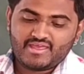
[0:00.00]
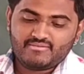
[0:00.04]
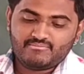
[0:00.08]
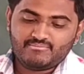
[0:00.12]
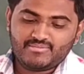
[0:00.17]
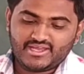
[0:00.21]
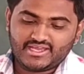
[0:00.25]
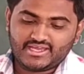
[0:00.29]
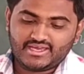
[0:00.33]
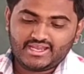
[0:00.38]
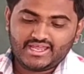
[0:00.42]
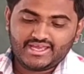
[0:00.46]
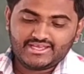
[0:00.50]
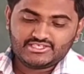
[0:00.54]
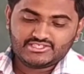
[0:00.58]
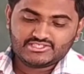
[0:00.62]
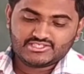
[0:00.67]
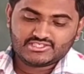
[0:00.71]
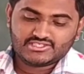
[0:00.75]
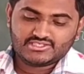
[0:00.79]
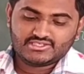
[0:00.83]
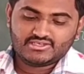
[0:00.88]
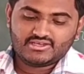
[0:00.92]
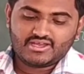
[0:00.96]
bacalite
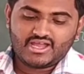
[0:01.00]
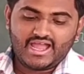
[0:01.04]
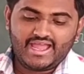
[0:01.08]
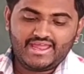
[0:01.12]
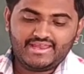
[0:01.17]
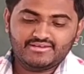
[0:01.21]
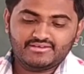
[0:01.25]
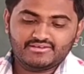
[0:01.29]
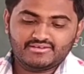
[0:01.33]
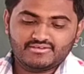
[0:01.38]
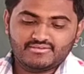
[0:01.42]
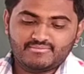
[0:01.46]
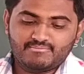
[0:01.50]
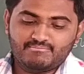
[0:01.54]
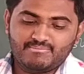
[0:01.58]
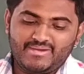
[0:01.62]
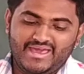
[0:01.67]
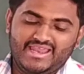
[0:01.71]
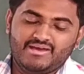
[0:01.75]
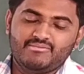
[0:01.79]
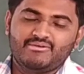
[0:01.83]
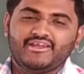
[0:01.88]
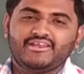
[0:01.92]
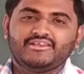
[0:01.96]
and
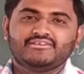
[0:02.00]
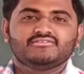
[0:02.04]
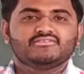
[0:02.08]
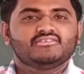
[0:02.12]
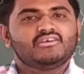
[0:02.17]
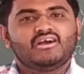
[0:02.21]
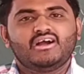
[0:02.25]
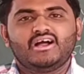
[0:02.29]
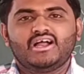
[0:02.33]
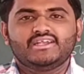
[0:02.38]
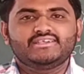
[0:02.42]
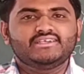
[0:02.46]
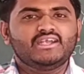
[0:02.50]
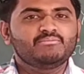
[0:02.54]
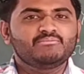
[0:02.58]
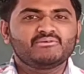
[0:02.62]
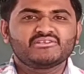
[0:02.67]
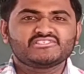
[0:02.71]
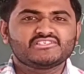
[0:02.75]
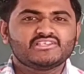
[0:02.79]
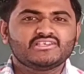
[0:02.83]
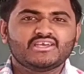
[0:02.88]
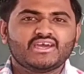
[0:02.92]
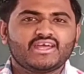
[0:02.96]
melamine.
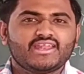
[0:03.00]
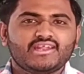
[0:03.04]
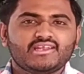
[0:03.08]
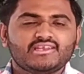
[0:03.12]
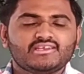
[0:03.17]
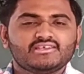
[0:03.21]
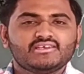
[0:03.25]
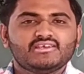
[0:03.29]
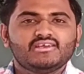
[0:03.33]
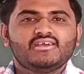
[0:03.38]
100% correct.